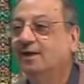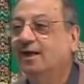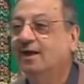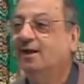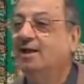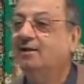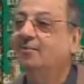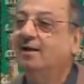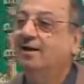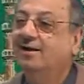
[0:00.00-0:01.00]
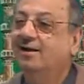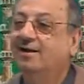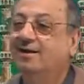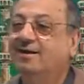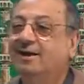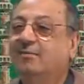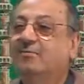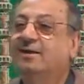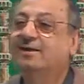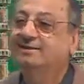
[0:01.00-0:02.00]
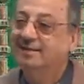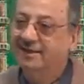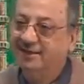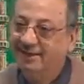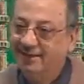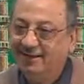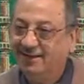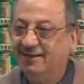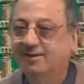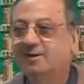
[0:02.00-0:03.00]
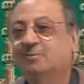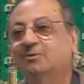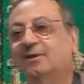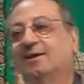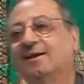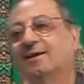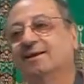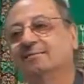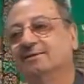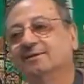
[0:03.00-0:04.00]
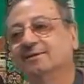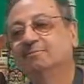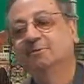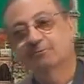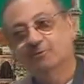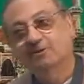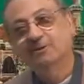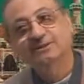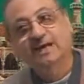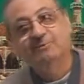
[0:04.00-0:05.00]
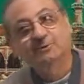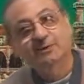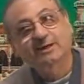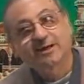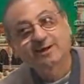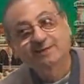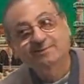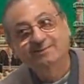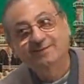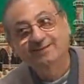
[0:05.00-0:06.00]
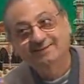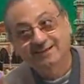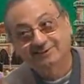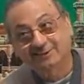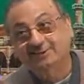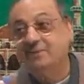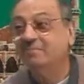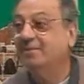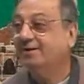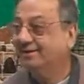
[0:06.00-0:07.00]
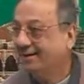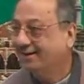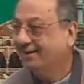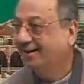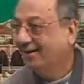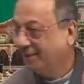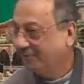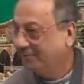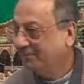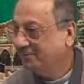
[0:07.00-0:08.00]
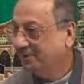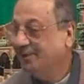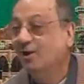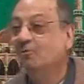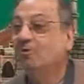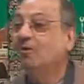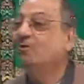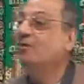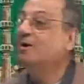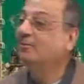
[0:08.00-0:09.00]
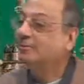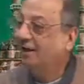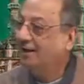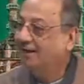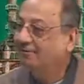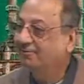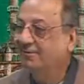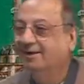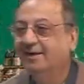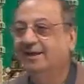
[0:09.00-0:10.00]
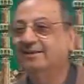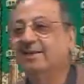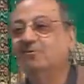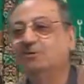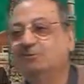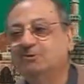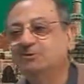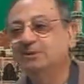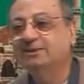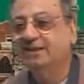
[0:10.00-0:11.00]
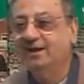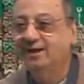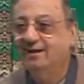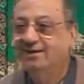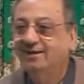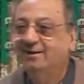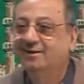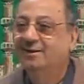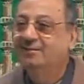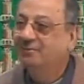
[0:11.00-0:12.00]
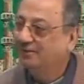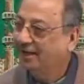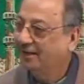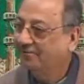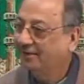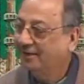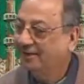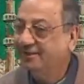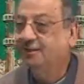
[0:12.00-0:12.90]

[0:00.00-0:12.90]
Alama, Qabla Ya'i, Mutakallami. Before the Ya Mutakallim, there is a Damma there. Are you with me? Wa huwa mudaf. And then what will you say? Ya mudaf ilayhi.